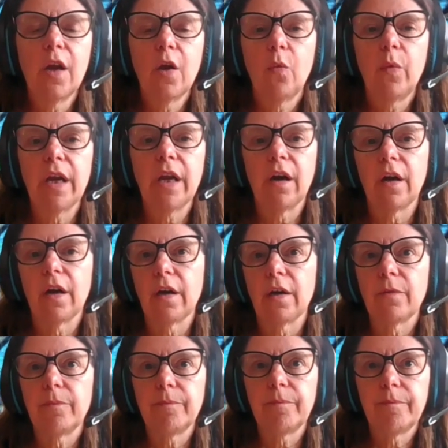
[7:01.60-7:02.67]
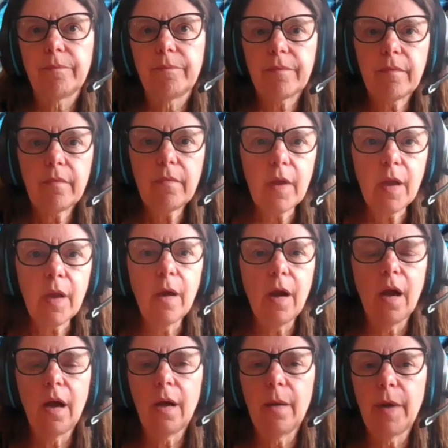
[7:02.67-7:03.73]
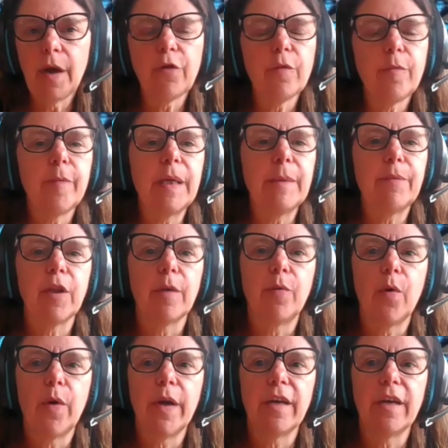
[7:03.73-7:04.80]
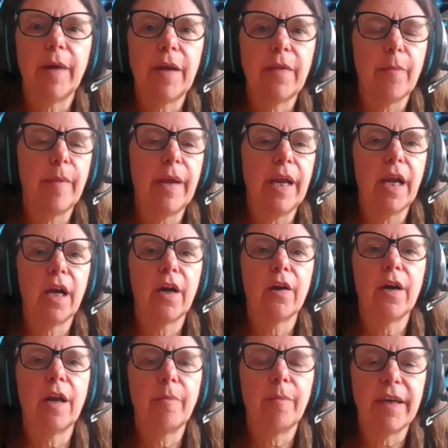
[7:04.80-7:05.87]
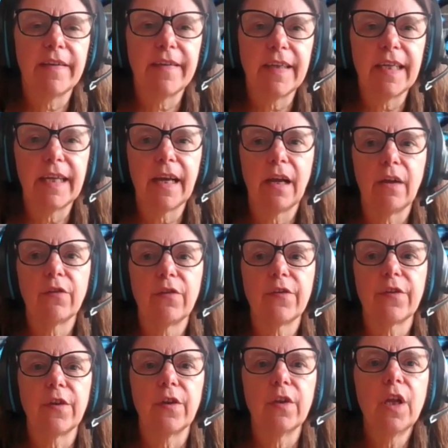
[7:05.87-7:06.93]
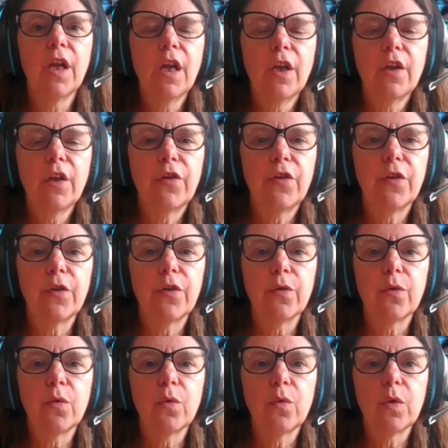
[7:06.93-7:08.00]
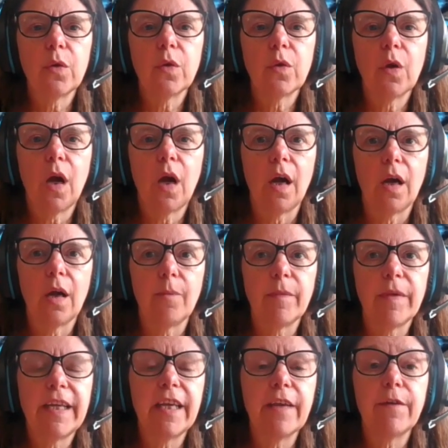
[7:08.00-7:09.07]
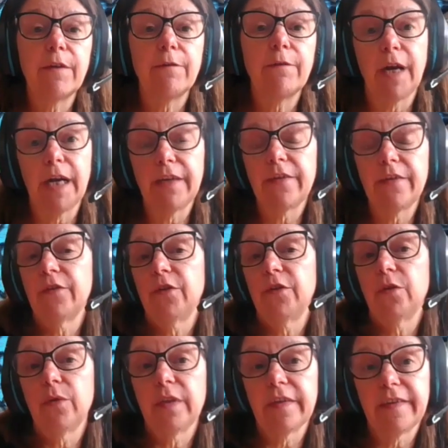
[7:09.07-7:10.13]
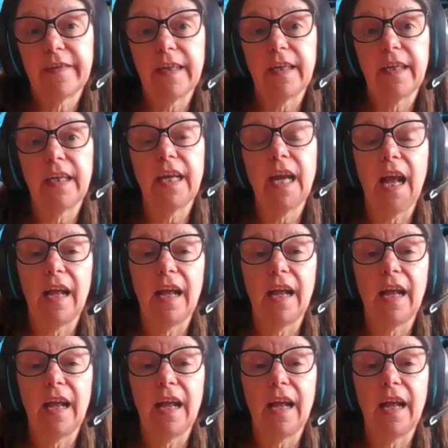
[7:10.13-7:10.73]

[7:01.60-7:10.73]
We are a group of people appointed by the mayor and by city council to give advice to the city